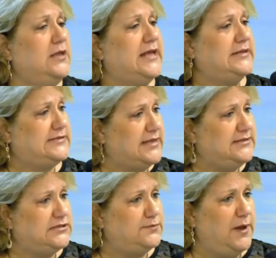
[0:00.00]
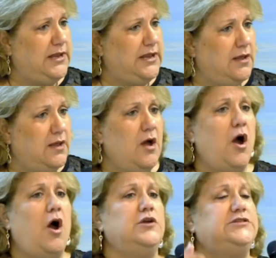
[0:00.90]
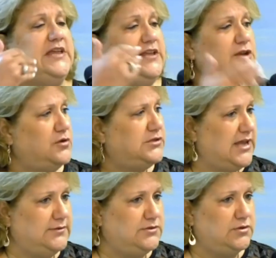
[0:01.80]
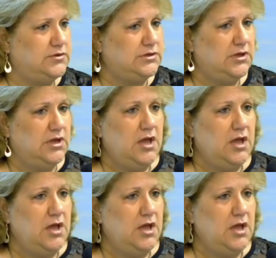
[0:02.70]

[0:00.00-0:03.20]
that's census money. Our senior centers,